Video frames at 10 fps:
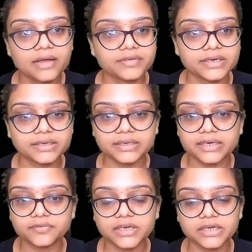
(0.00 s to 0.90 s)
When
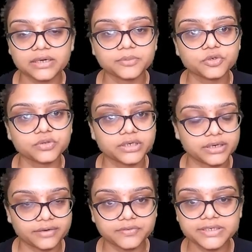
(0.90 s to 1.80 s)
it will come to the
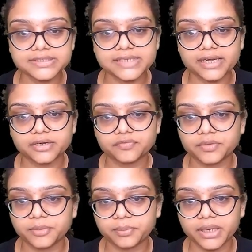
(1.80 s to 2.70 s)
left hand side, it
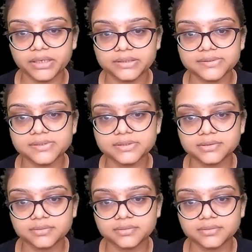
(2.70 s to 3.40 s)
will be minus